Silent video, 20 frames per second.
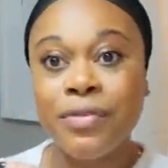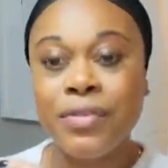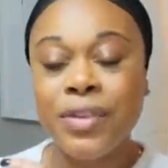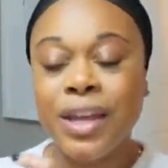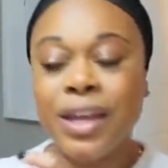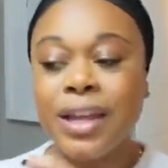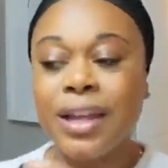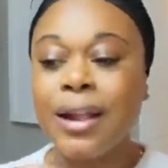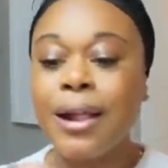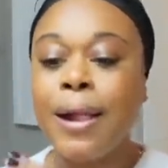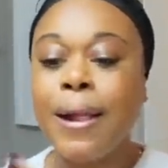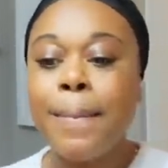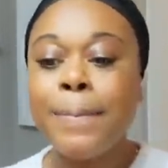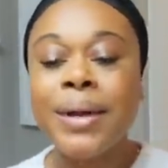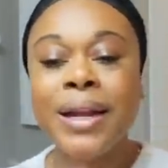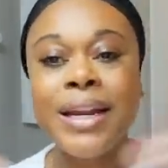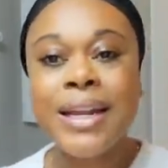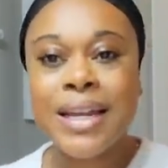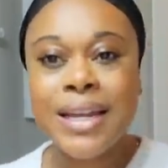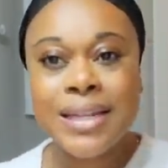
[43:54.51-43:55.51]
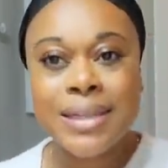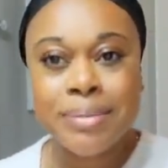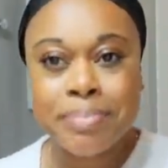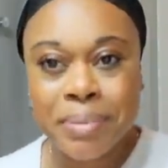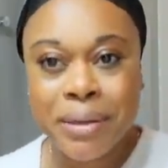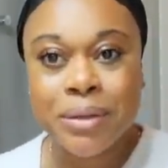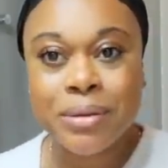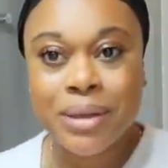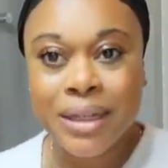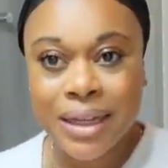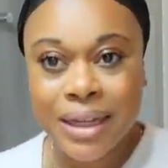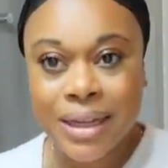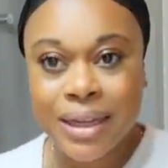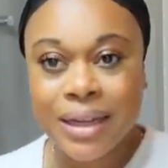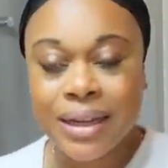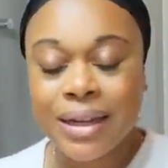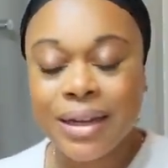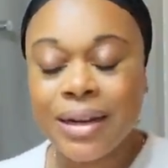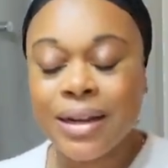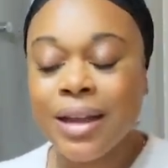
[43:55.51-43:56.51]
fee, but it is built
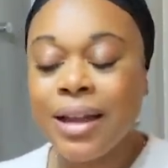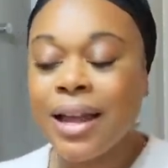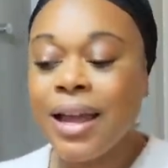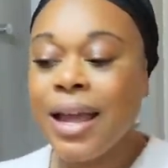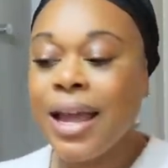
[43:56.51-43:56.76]
in.